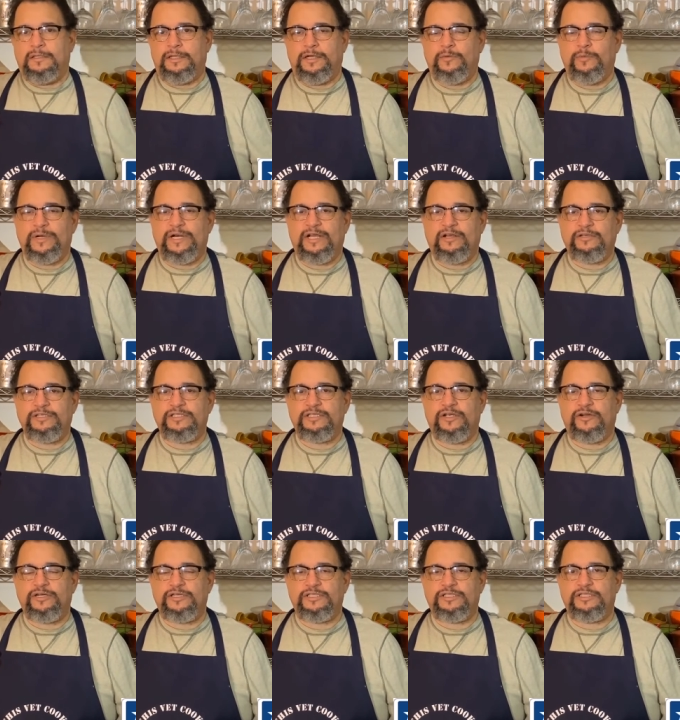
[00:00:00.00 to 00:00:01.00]
You know what
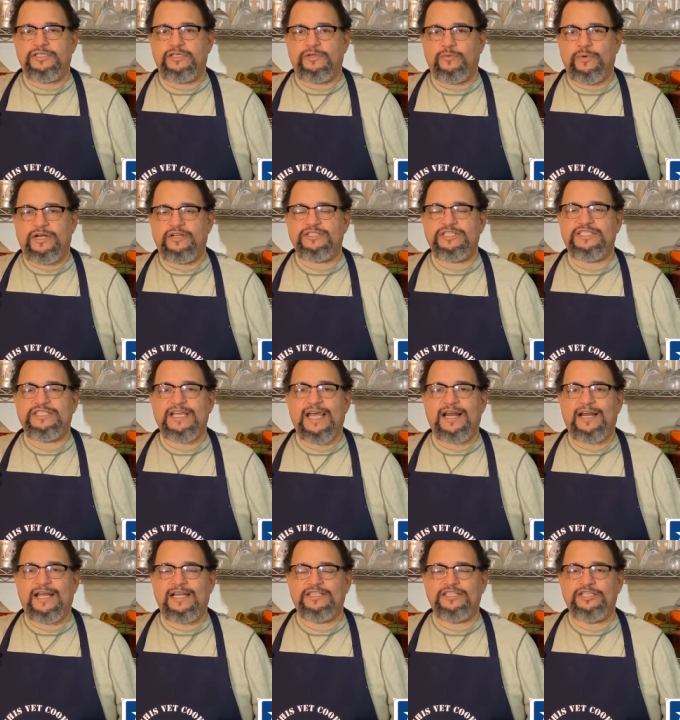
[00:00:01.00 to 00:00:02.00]
else hurts? What else has
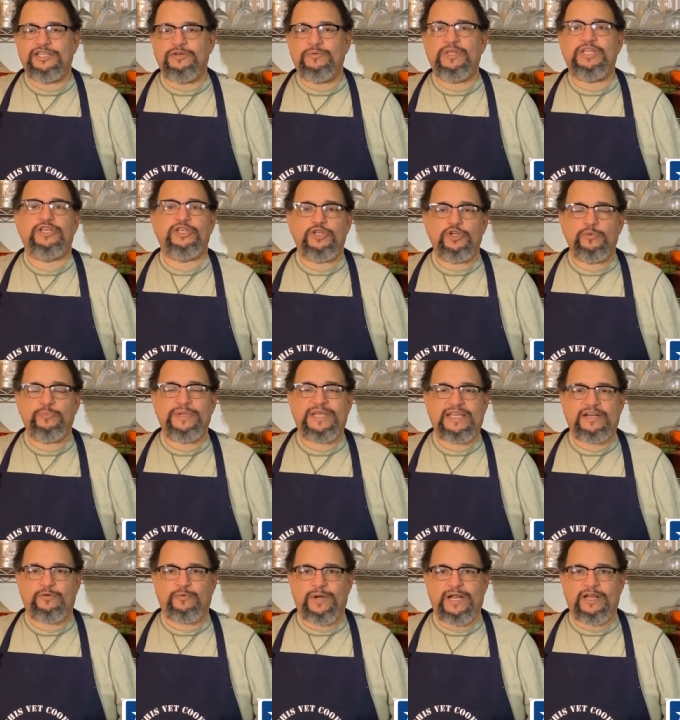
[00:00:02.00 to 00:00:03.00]
got a lot to do with it? You
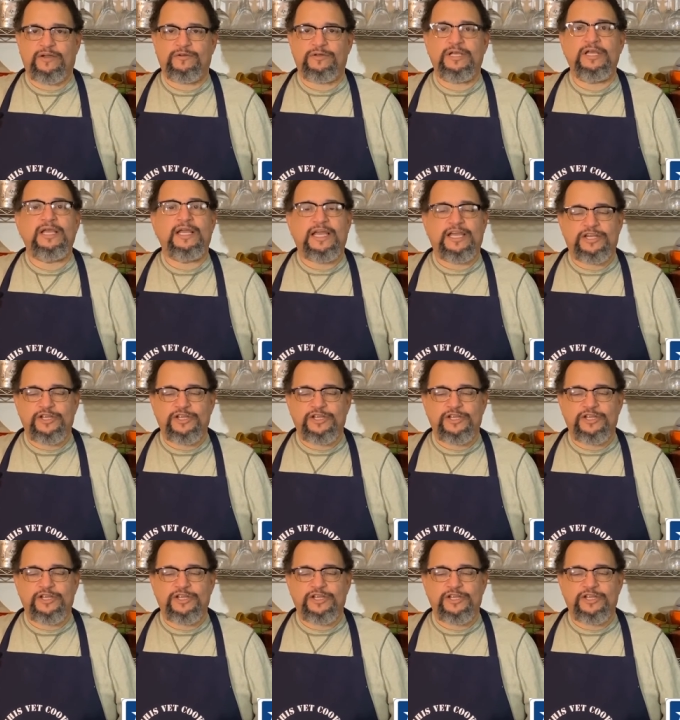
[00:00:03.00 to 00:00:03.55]
being around.